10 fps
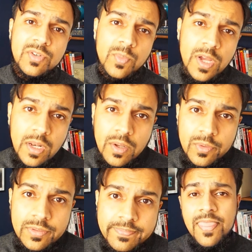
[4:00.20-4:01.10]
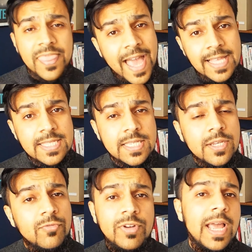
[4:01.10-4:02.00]
workload. That's
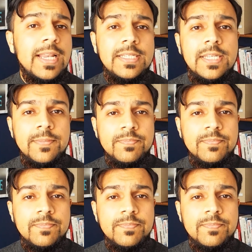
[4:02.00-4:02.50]
reality.